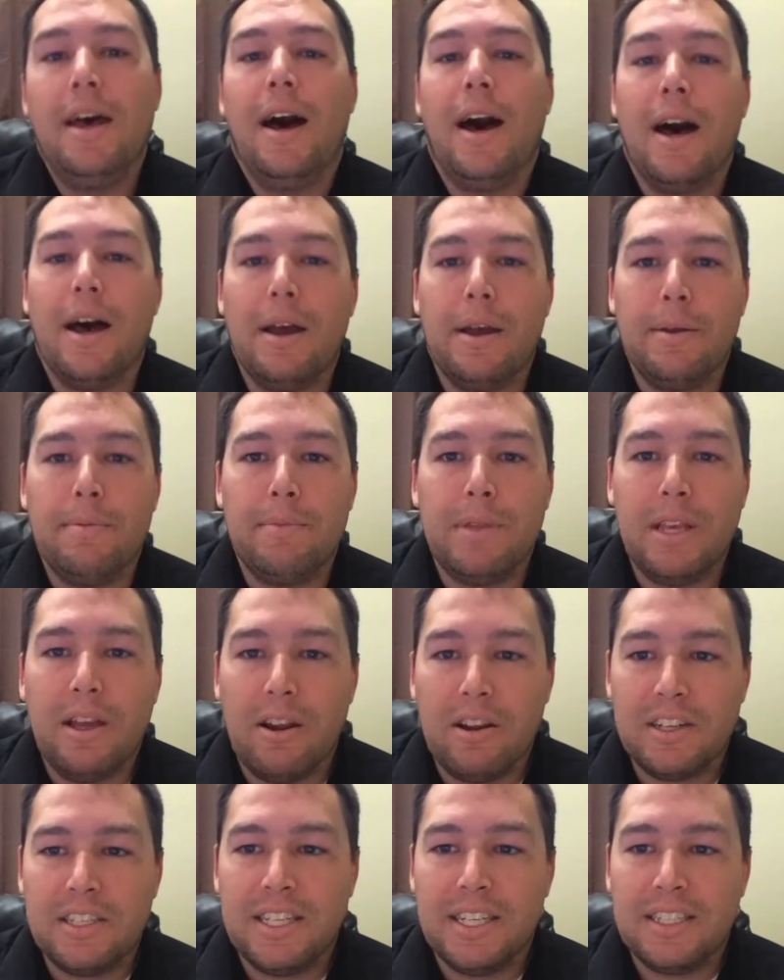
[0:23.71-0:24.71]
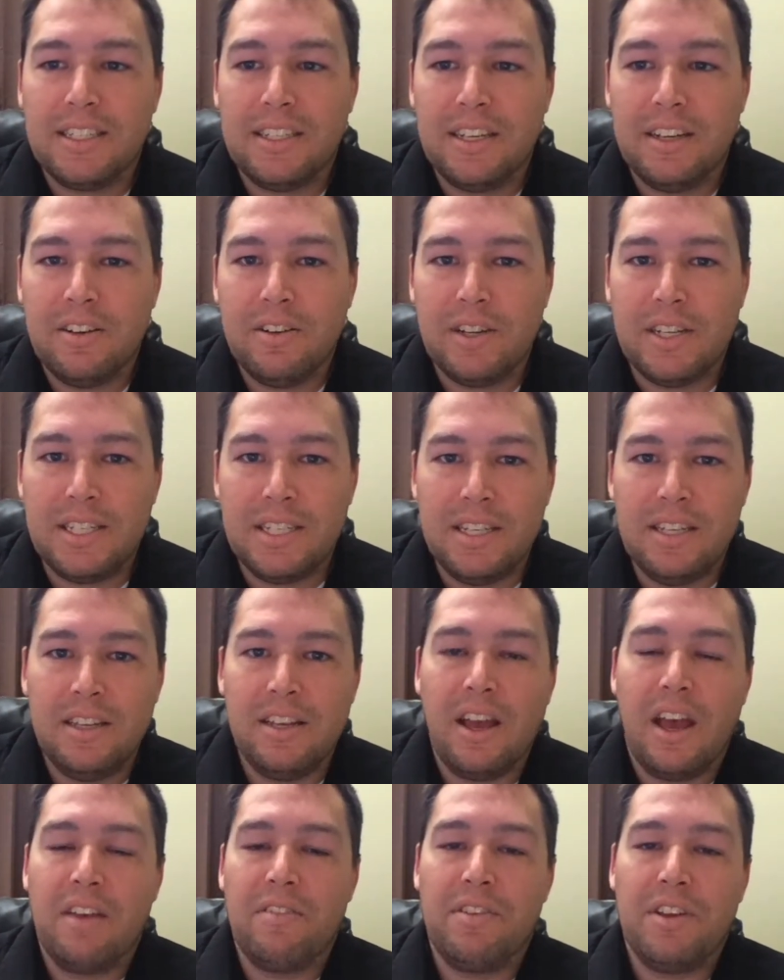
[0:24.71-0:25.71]
I'm the architect here at
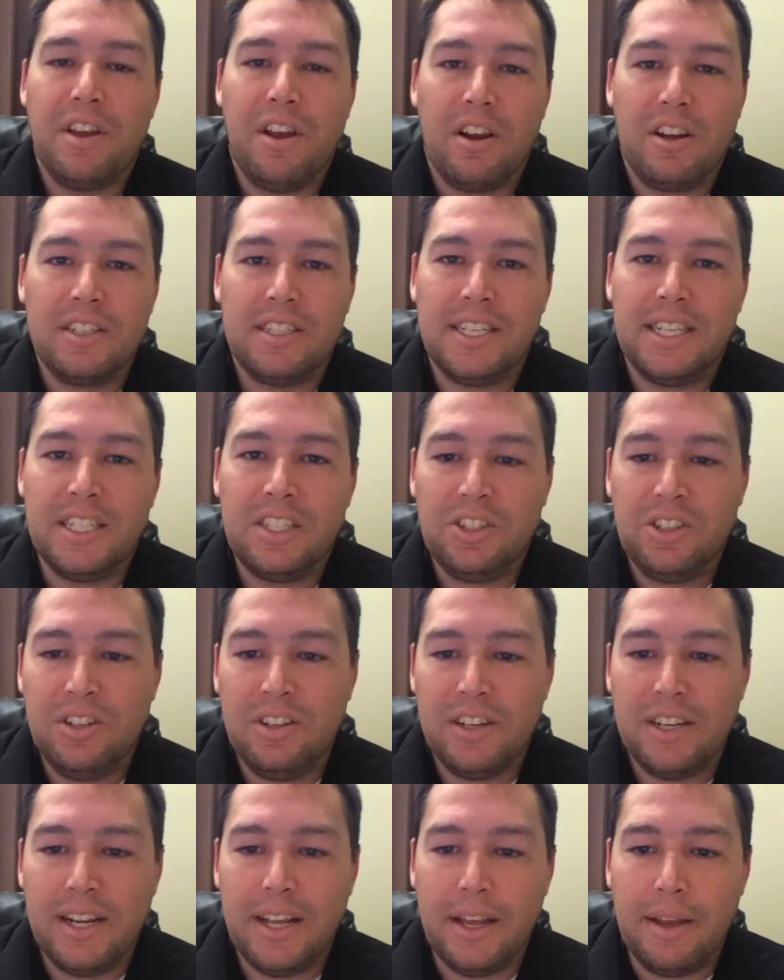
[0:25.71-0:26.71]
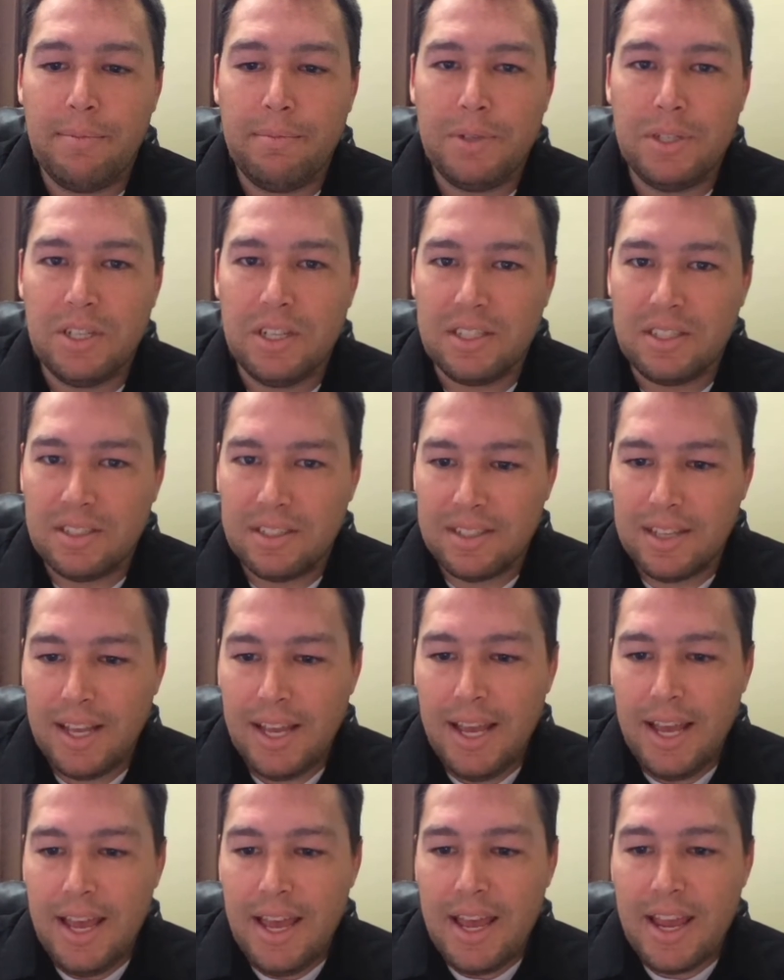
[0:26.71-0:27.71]
DEIV Architecture, and I'm just
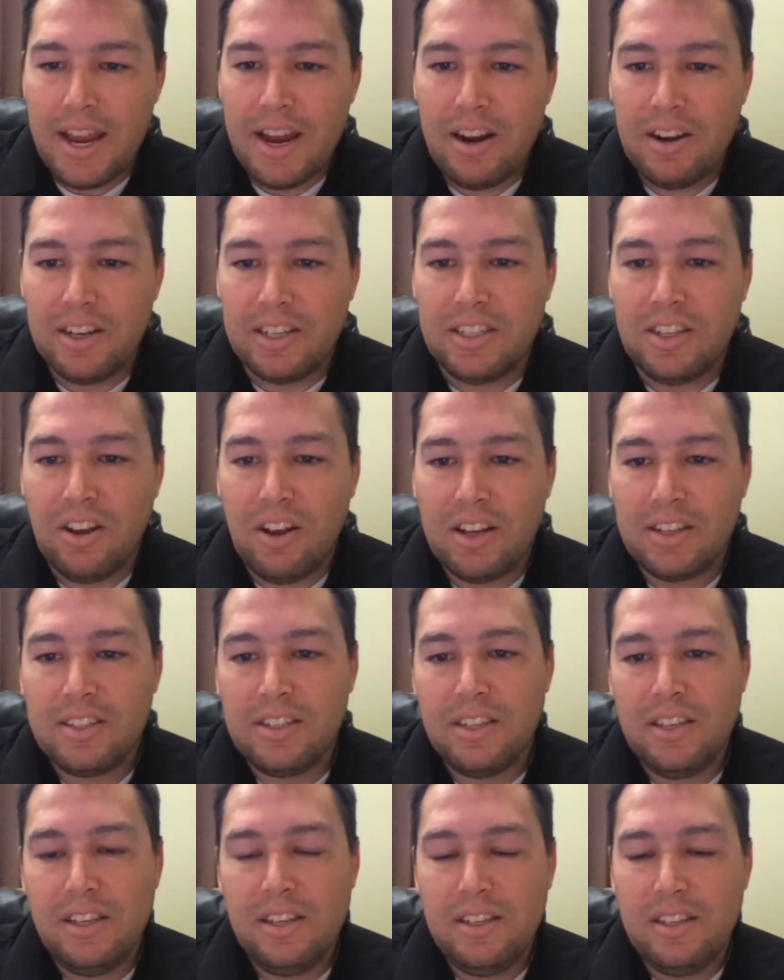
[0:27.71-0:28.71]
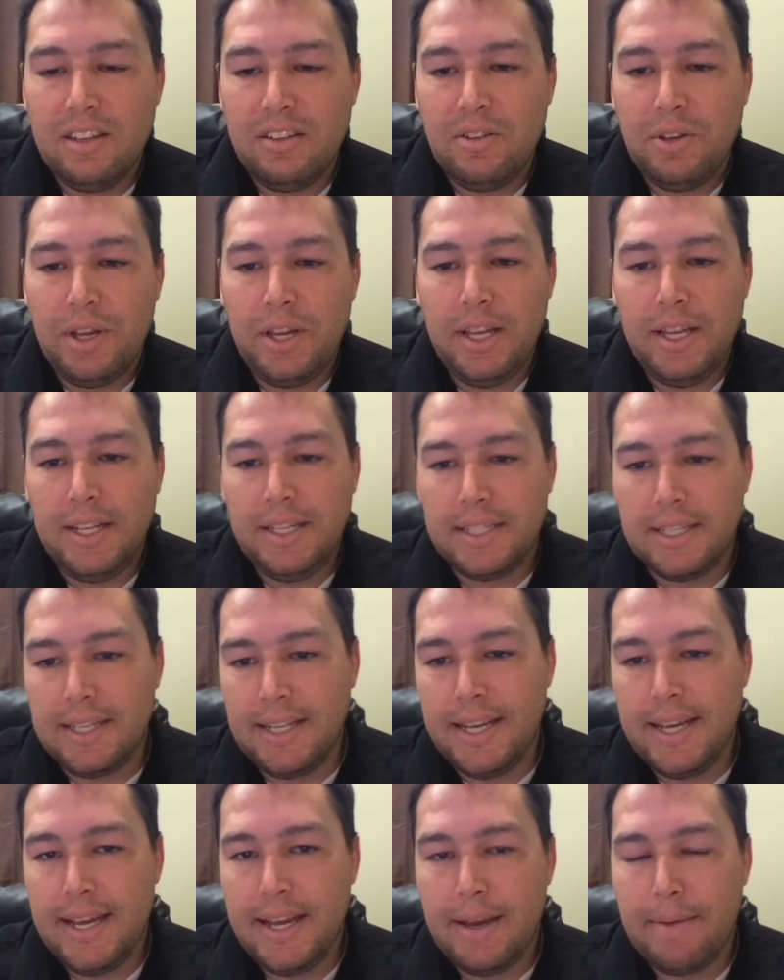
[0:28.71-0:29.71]
here to talk to you
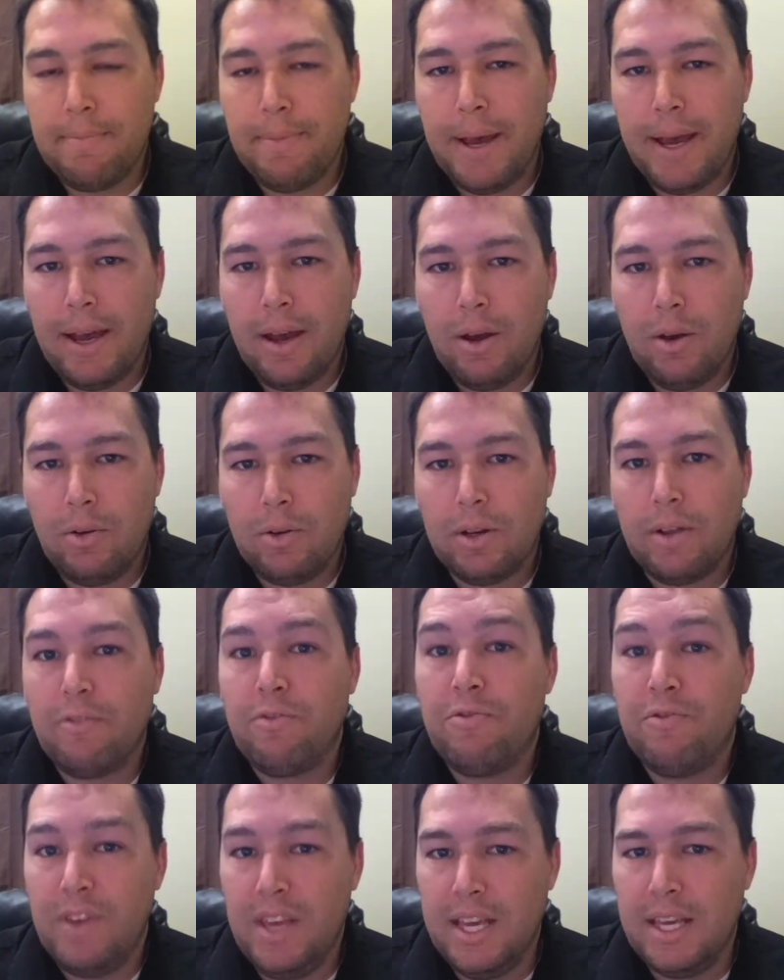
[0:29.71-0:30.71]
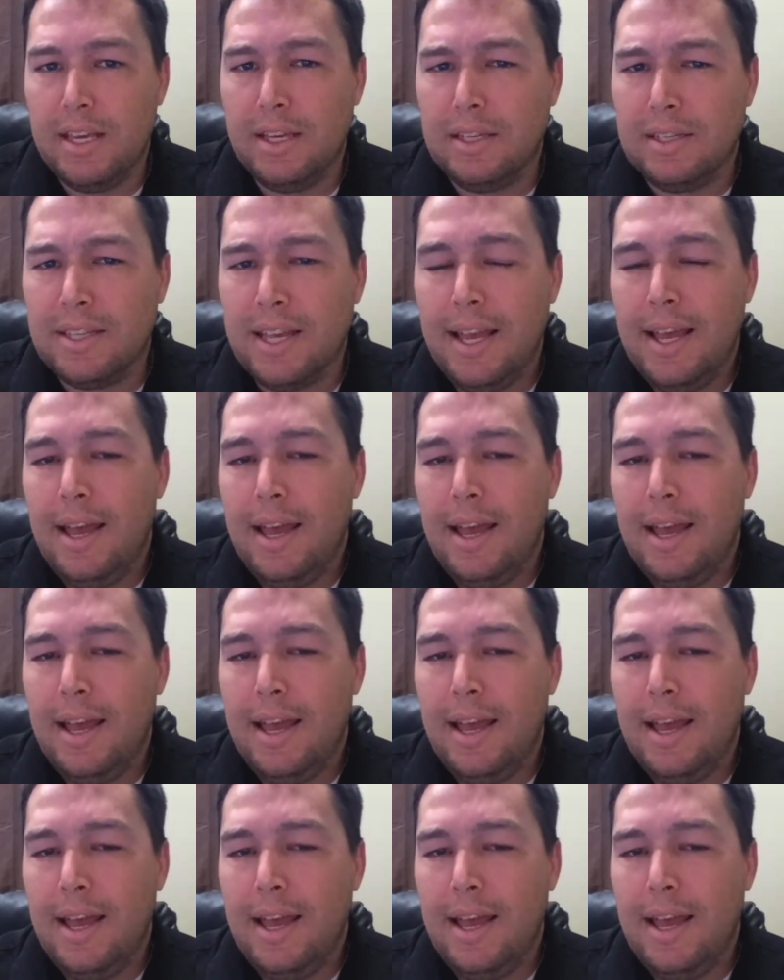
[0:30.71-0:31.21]
today about fees.